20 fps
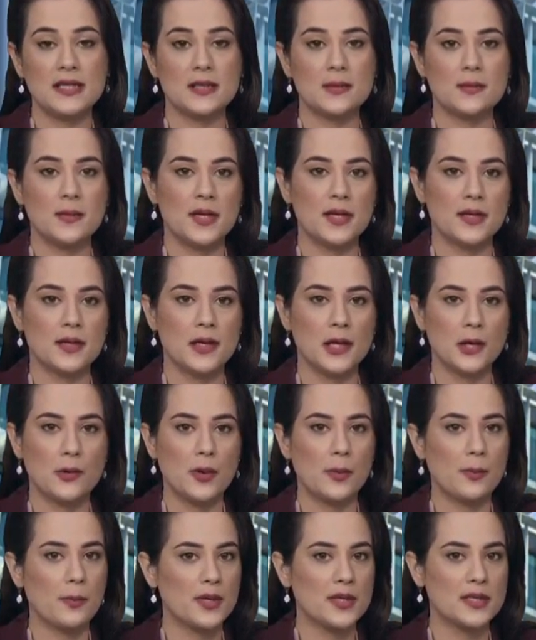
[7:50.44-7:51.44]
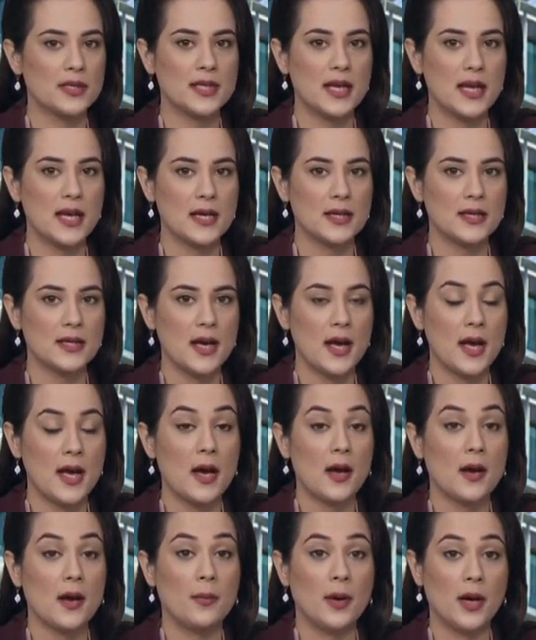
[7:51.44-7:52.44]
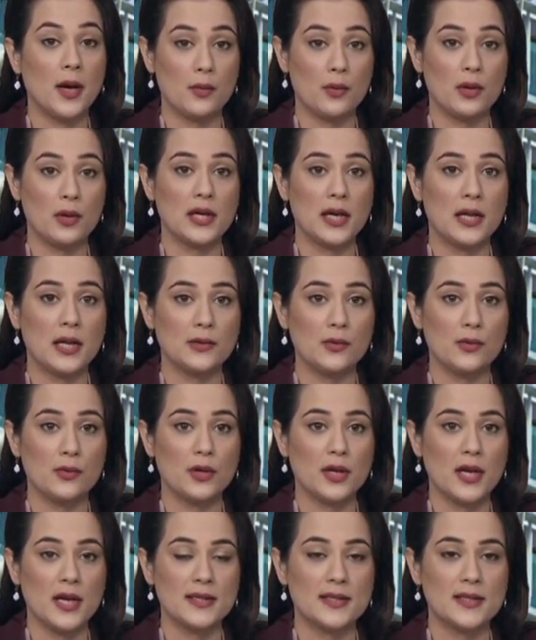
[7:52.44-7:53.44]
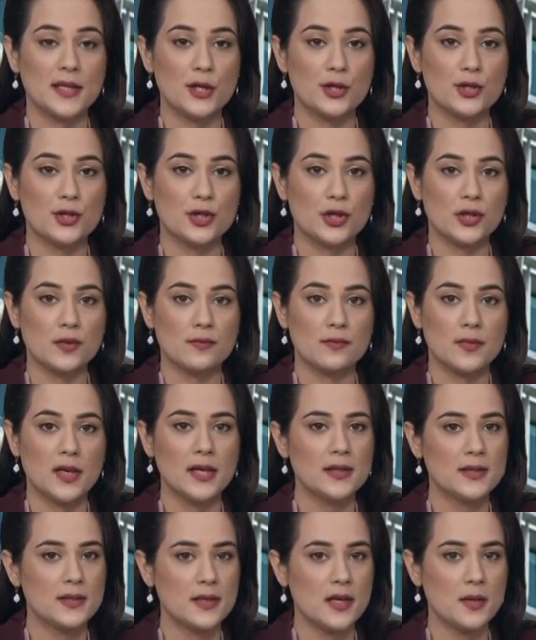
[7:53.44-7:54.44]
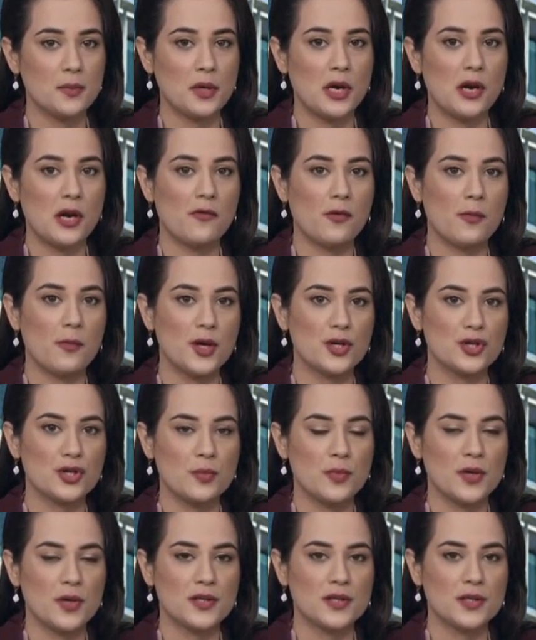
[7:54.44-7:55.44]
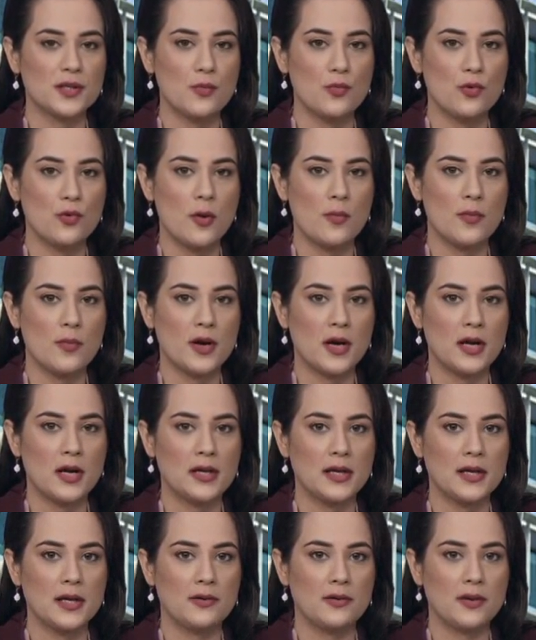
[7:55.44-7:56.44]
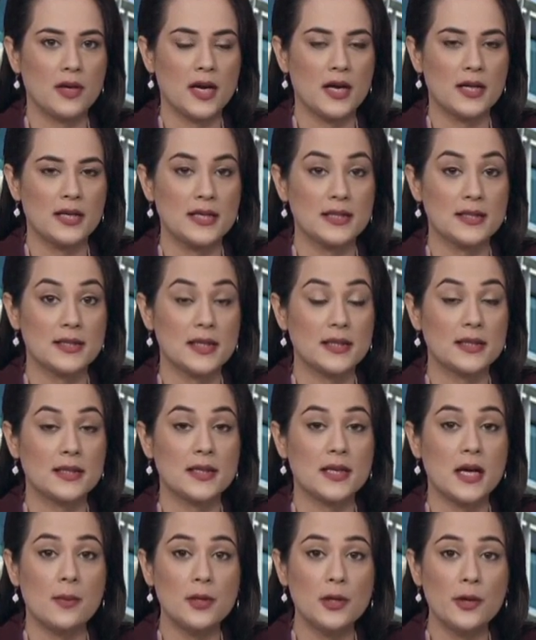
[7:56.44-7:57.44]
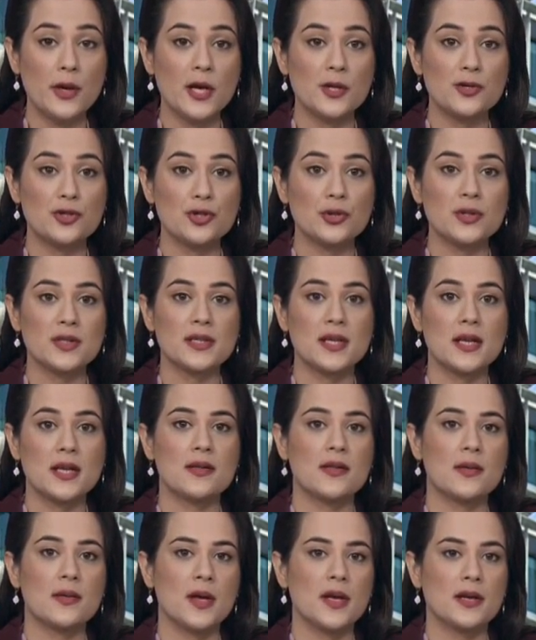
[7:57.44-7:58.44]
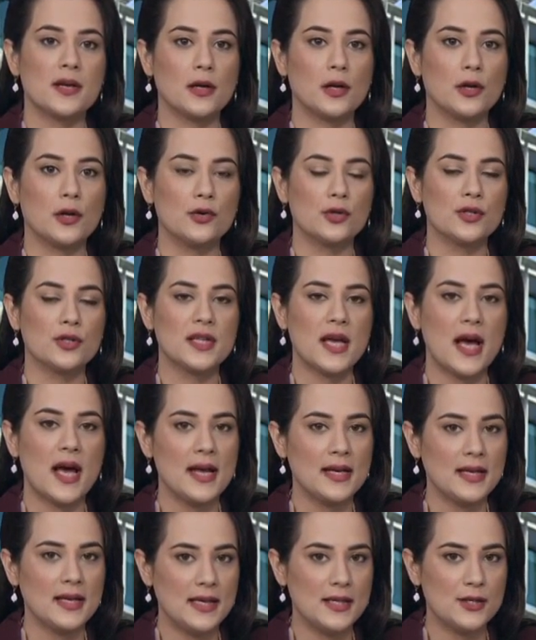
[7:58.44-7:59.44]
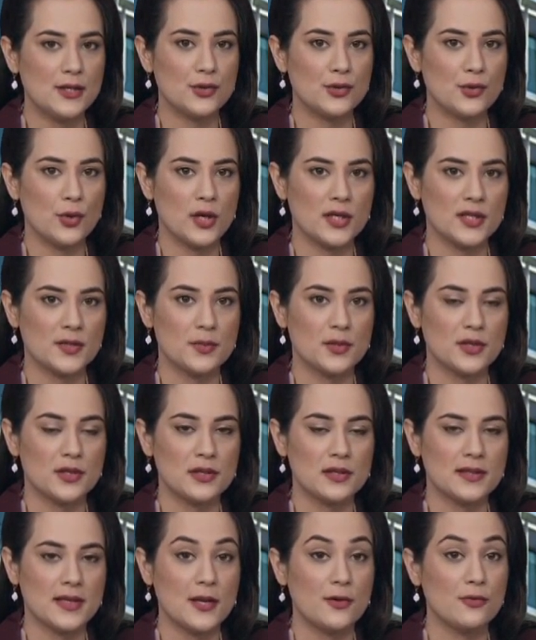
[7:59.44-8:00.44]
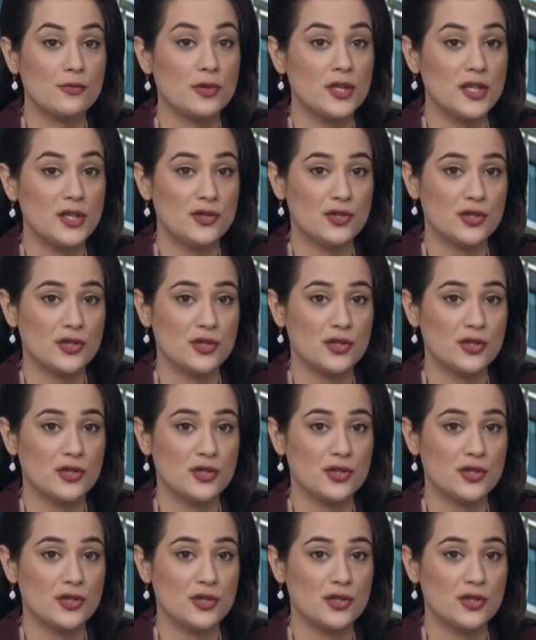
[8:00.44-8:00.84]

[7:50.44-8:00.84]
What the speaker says: seized medical equipment aid by World Health Organization. In a statement, Information Minister Muammar al-Iryani said the WHO sent the medical goods and aid to hospitals and